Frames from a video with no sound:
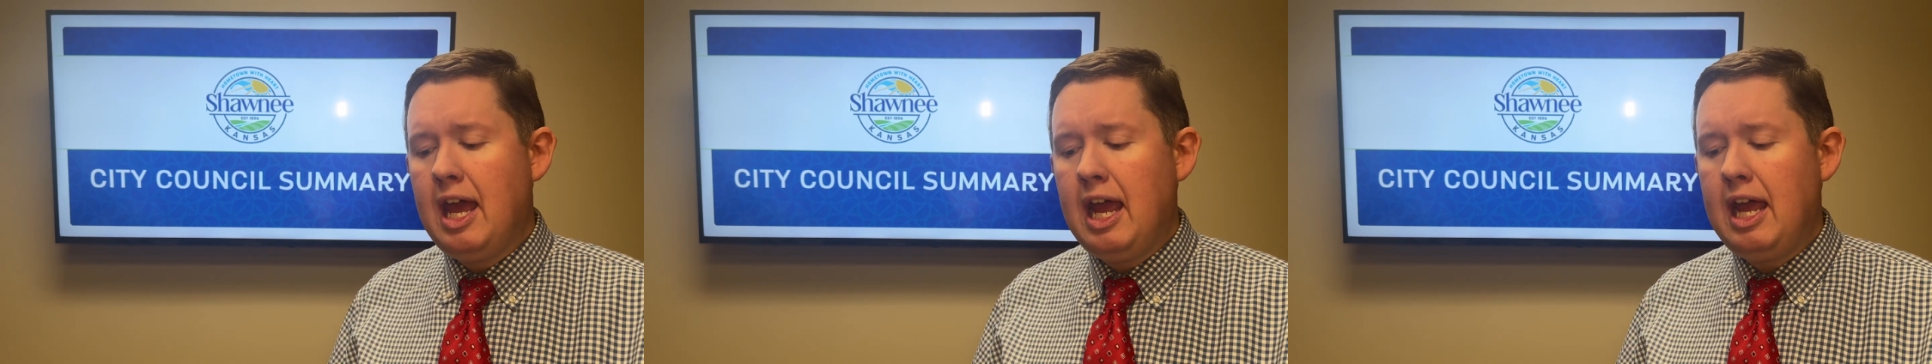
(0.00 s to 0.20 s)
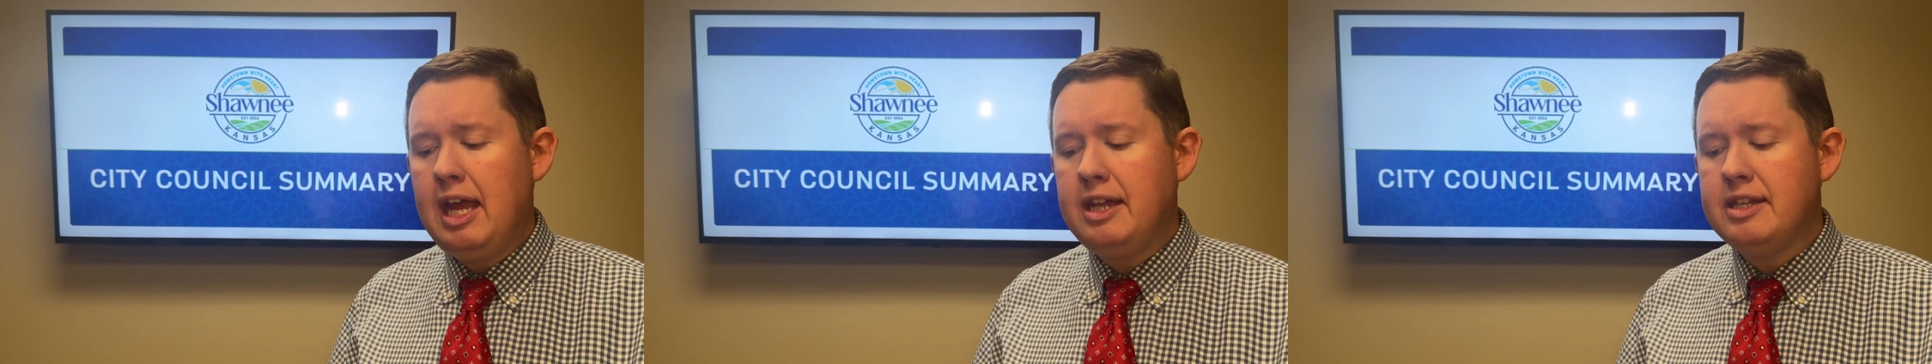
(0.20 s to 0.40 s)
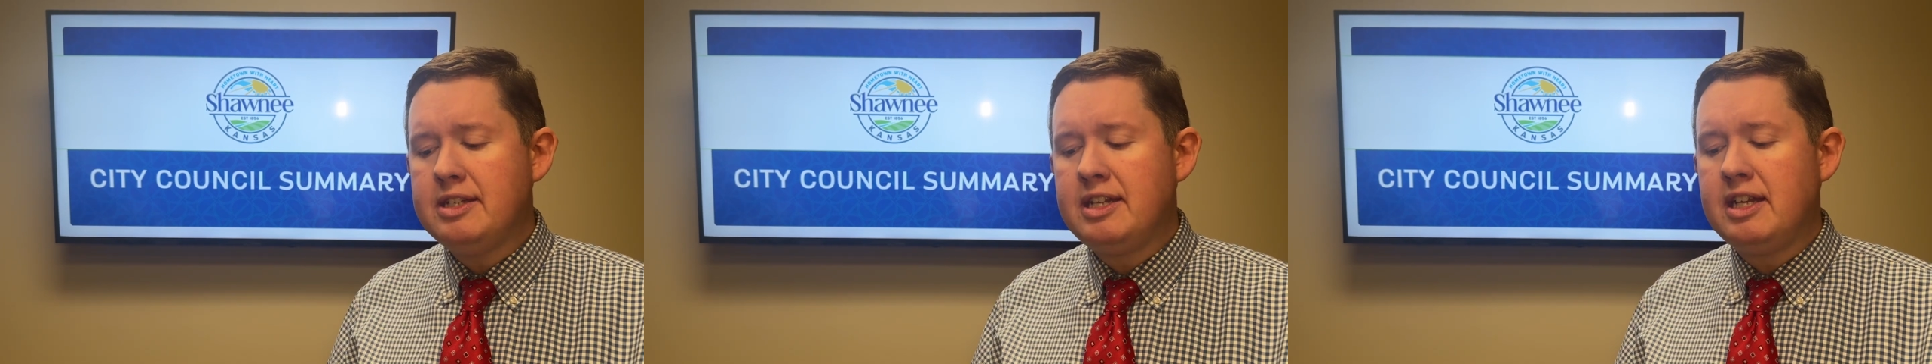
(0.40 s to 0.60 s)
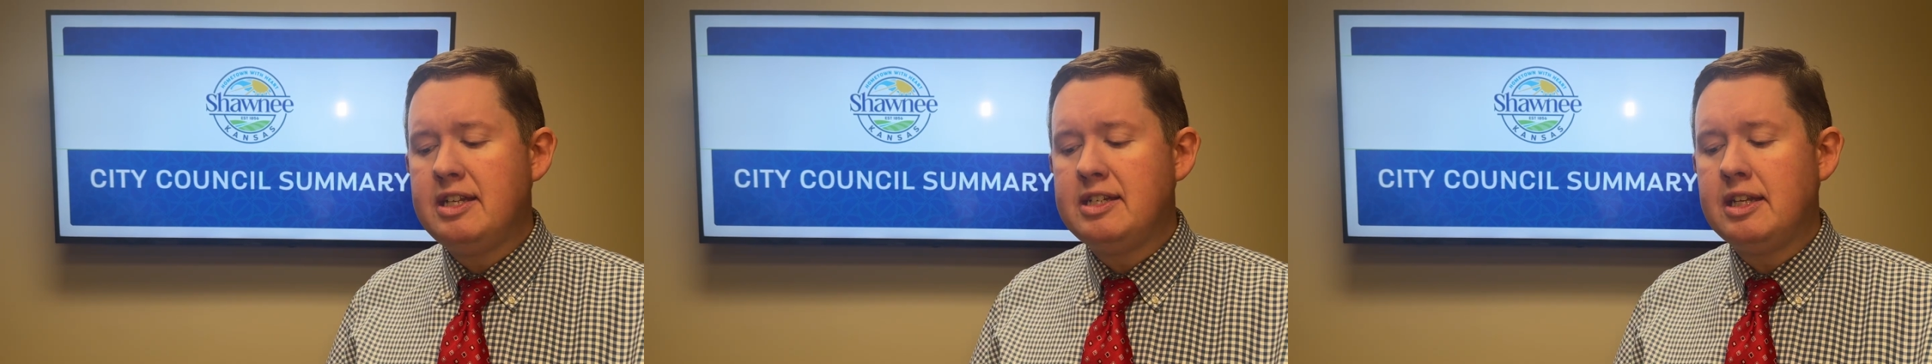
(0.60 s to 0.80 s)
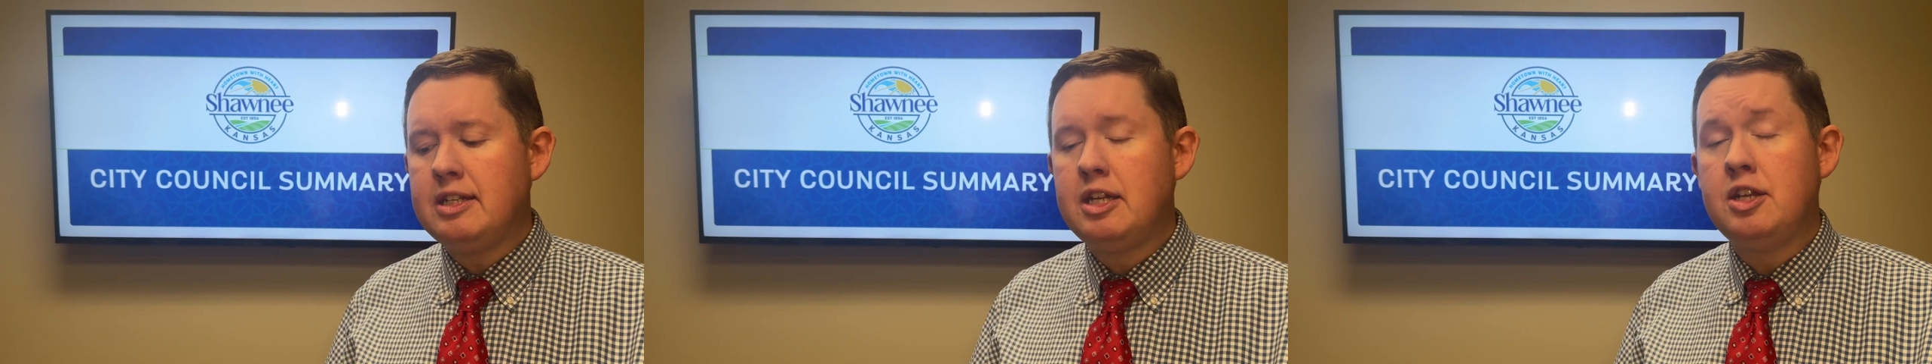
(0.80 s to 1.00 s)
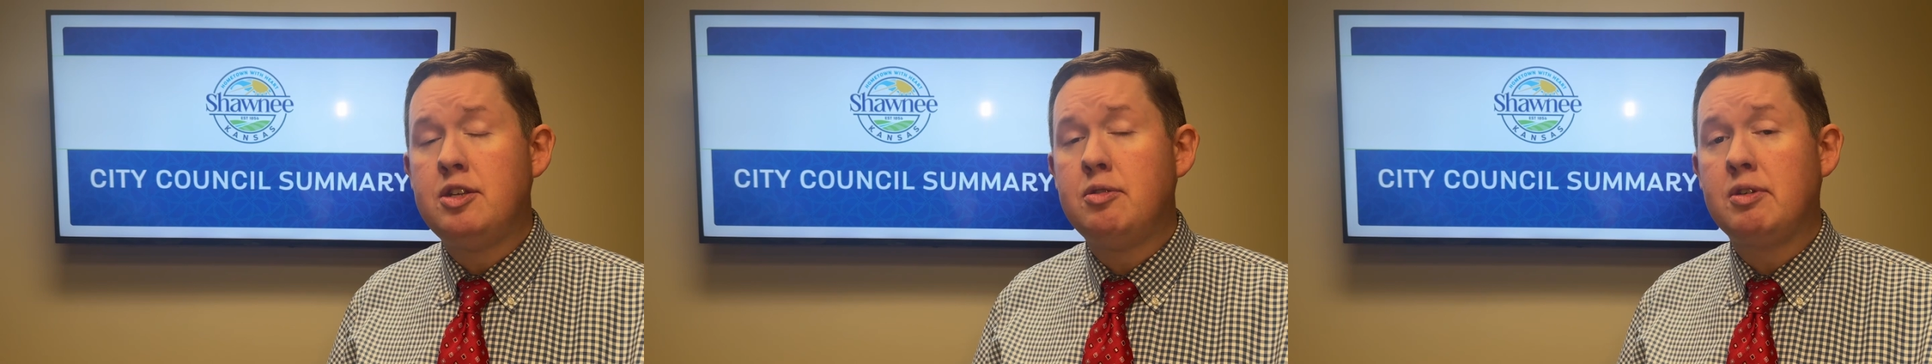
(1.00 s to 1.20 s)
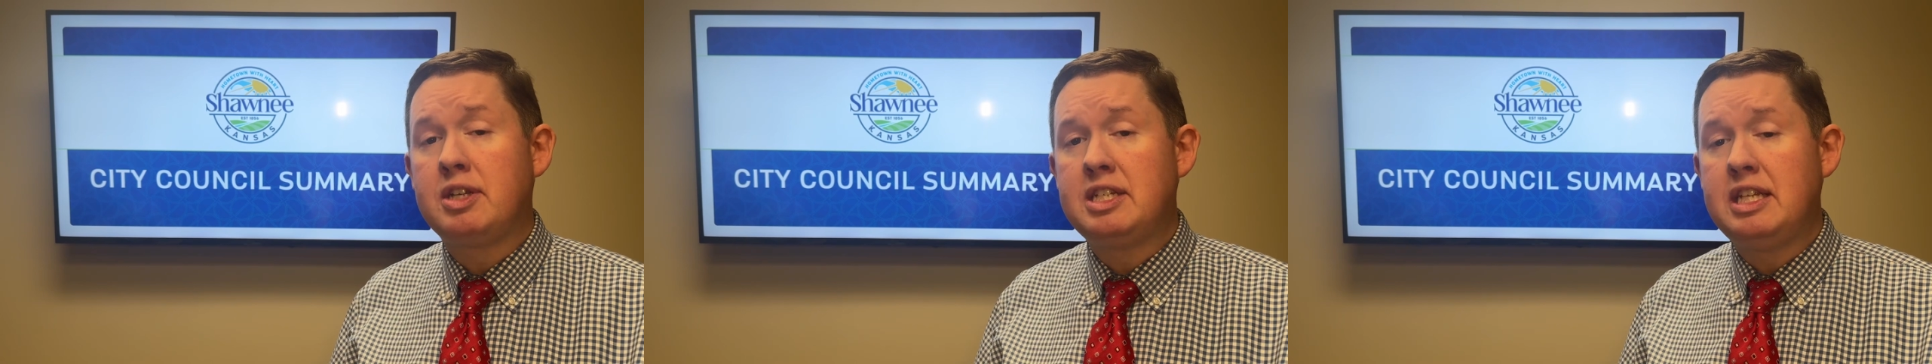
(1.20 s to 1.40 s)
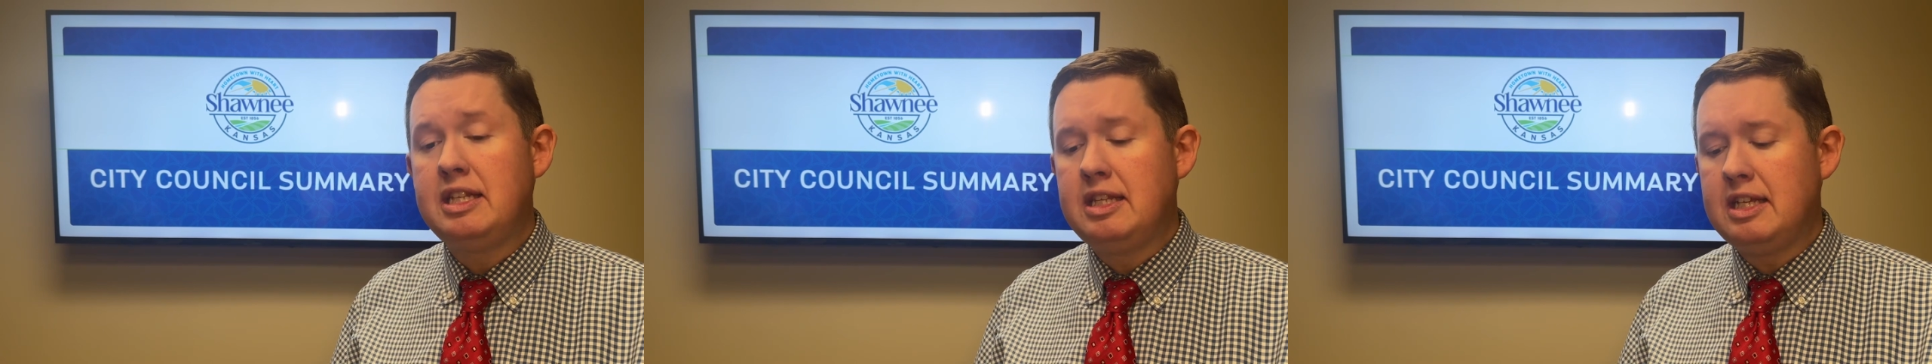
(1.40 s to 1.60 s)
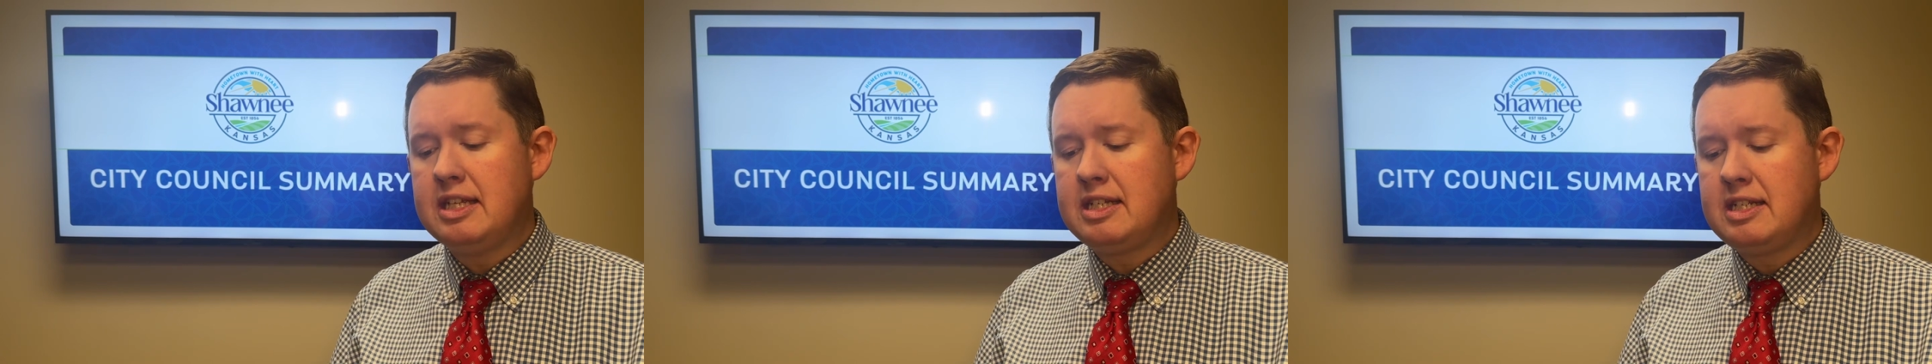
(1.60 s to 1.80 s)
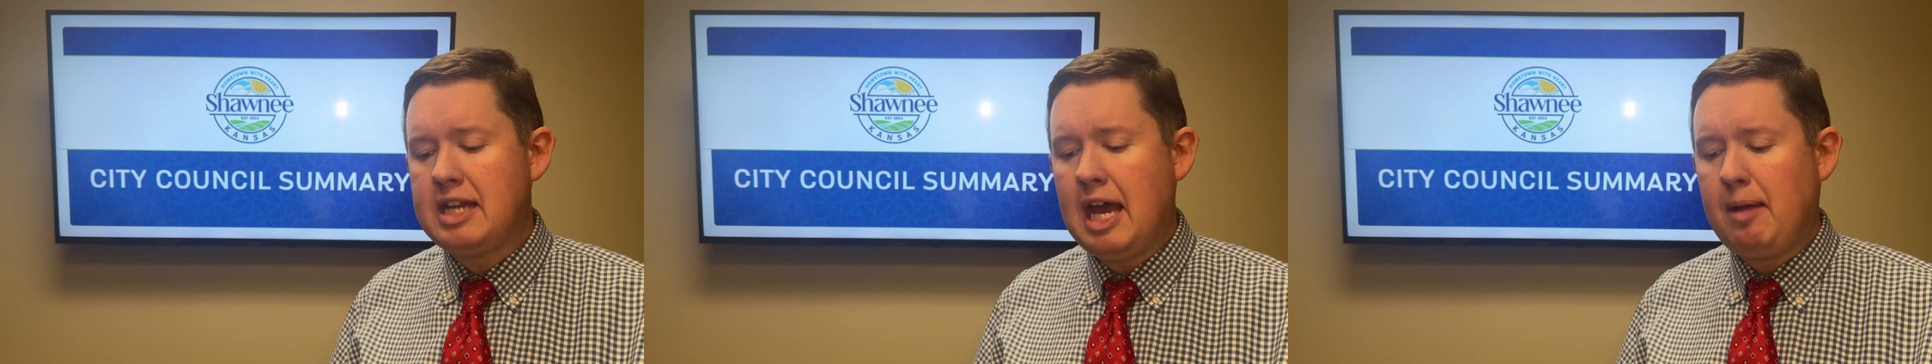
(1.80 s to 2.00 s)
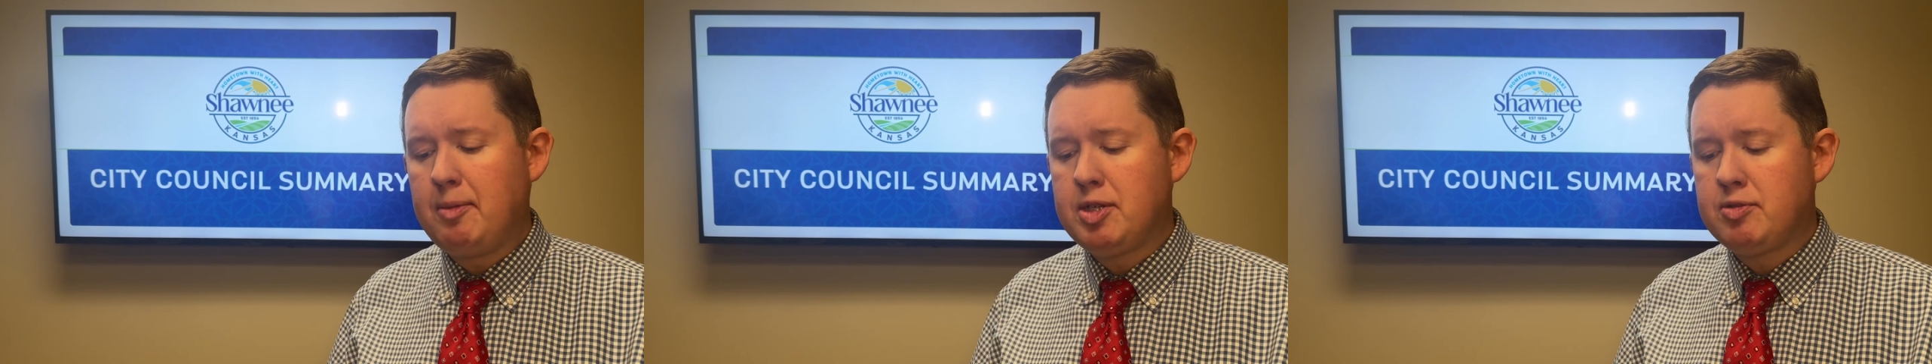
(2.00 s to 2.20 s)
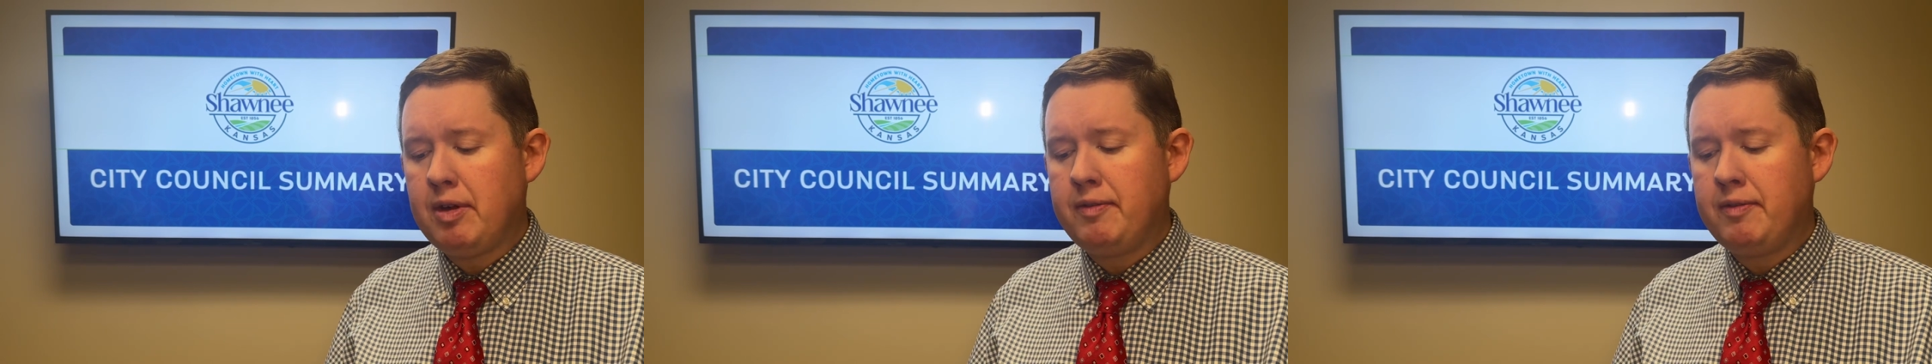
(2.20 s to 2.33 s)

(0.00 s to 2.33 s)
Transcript: and the city's intent to exceed the established